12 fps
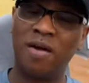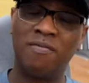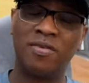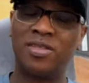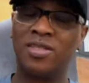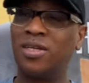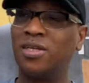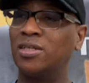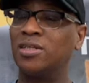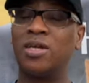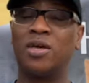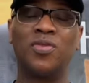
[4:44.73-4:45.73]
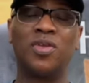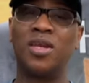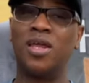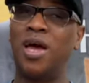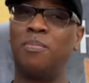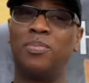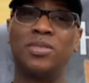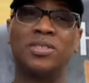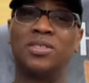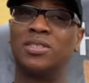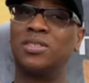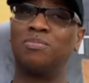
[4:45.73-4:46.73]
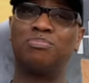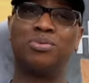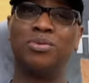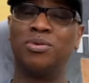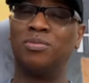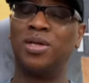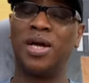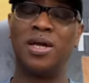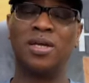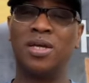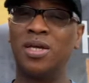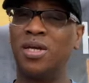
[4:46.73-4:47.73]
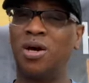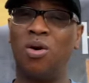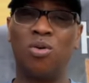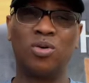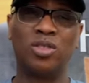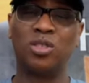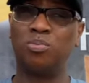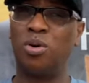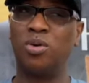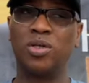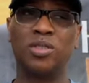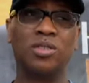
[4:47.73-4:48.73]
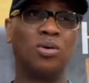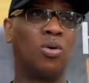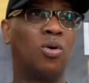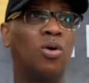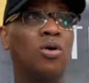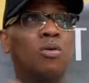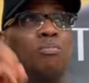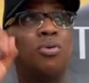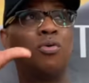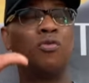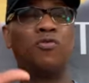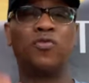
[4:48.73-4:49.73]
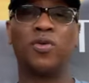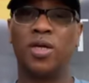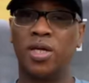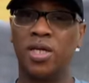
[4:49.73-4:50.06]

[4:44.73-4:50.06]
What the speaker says: Everything, nothing happens just boom, like hocus pocus or poof,